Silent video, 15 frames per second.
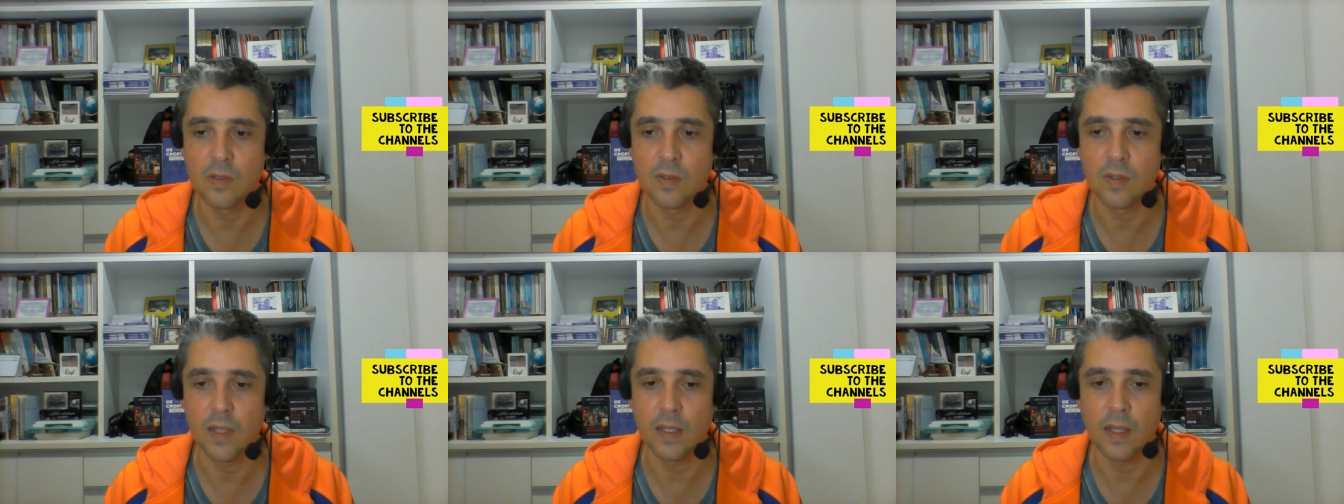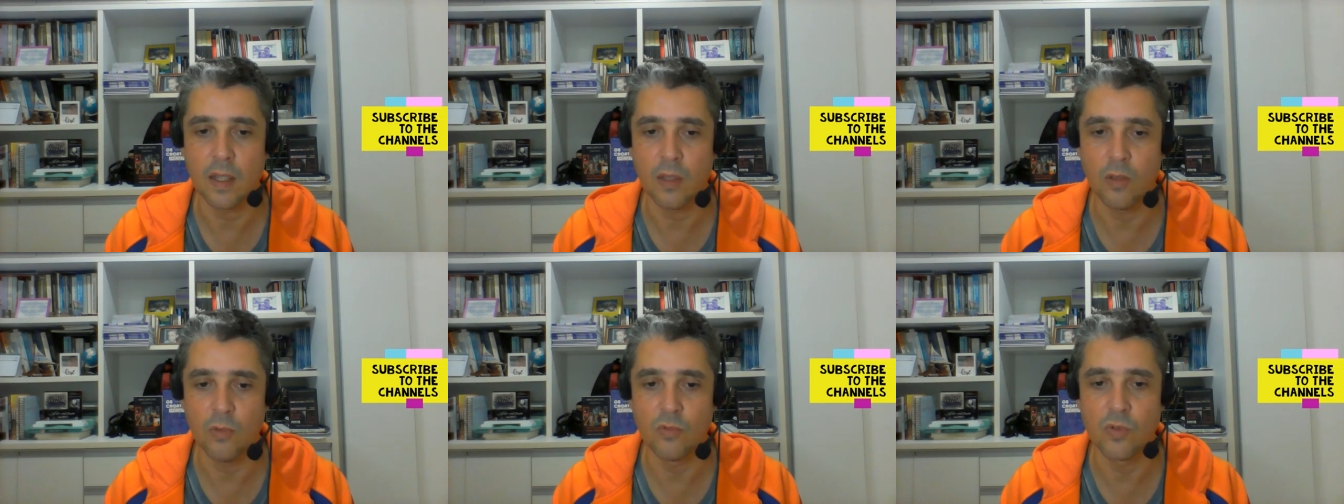that
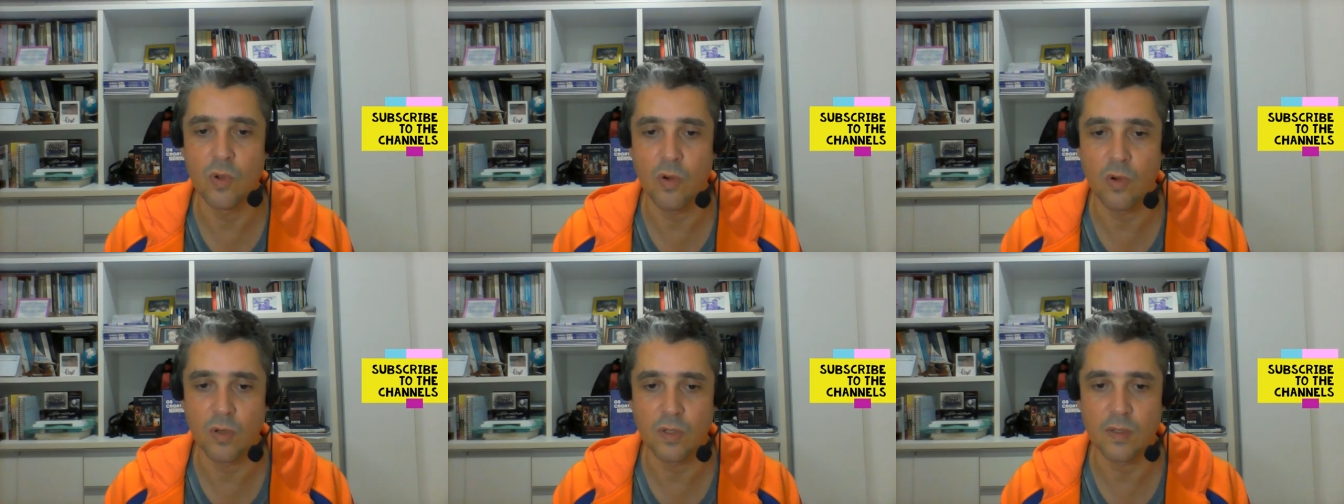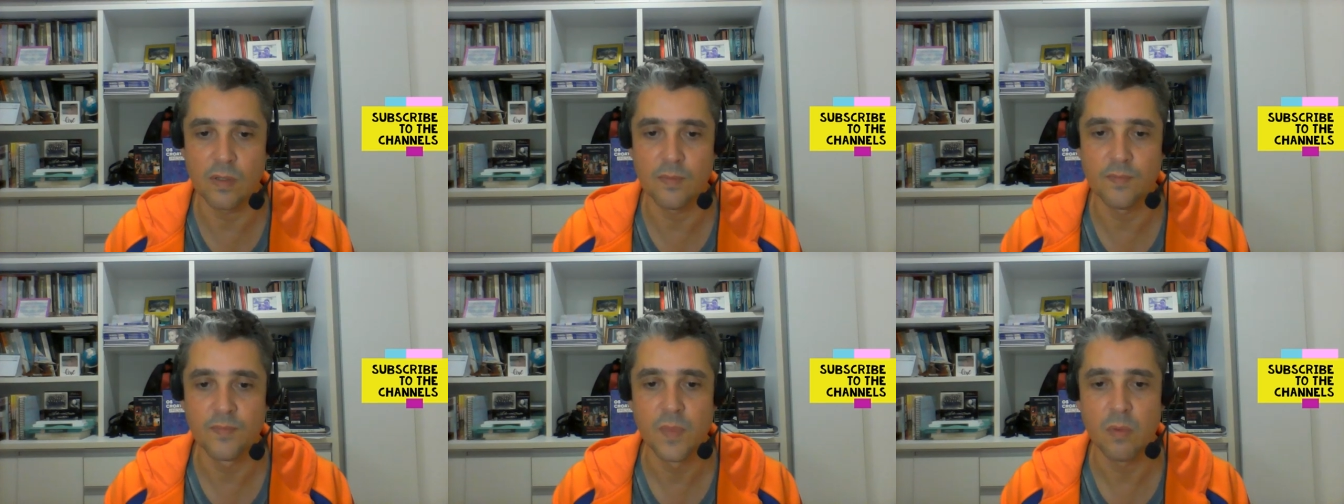accuse Hort,
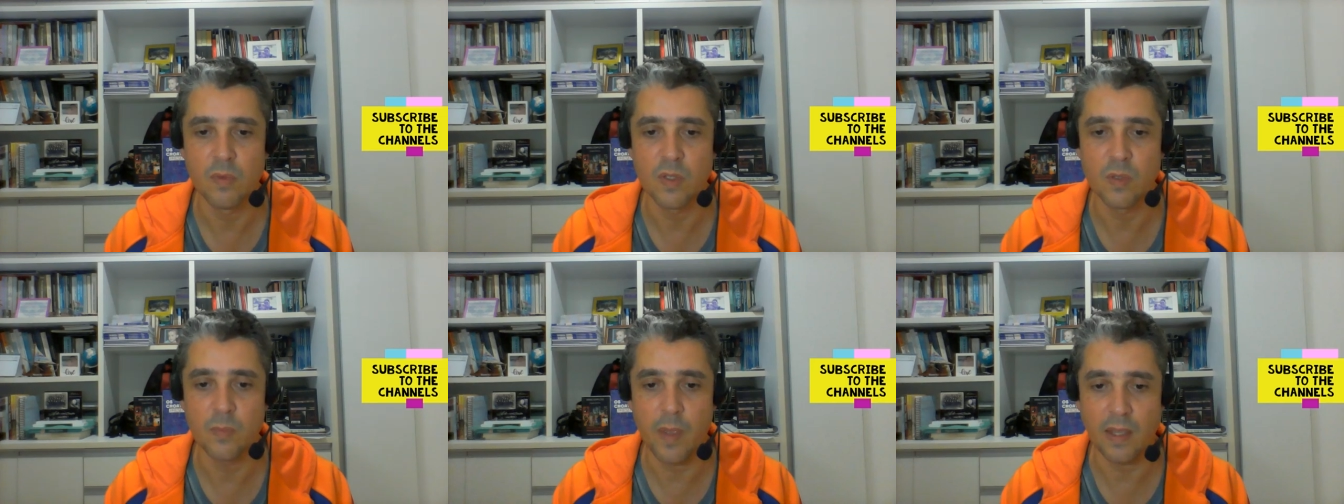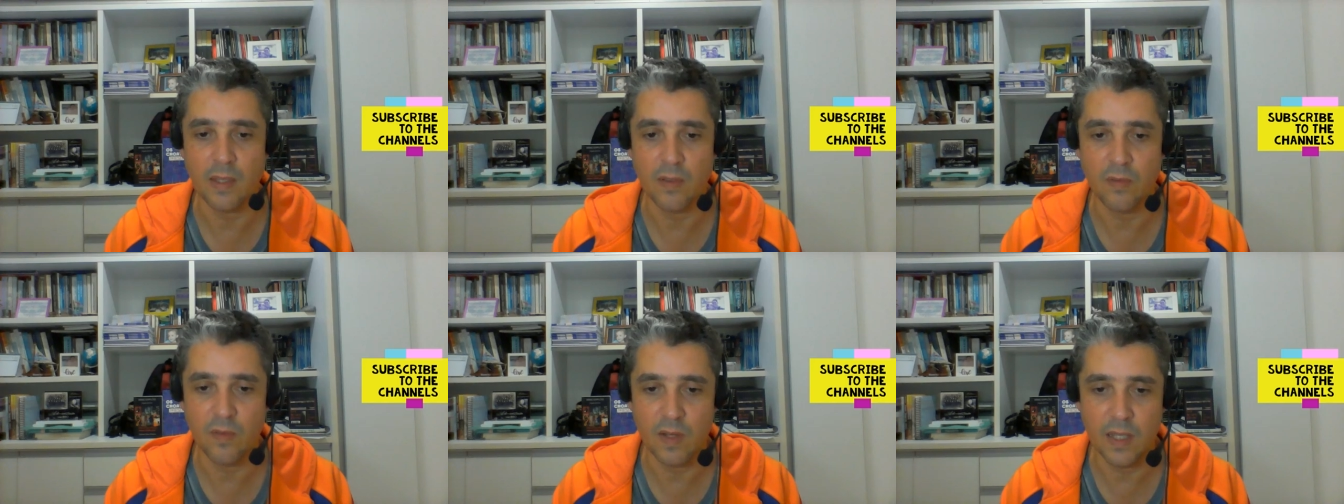
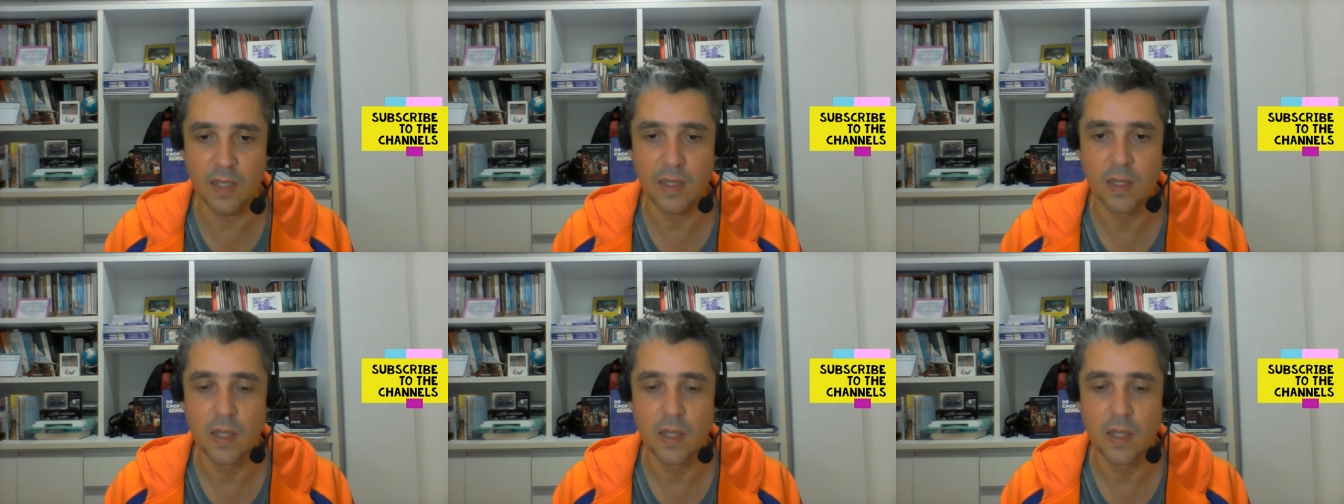respectively,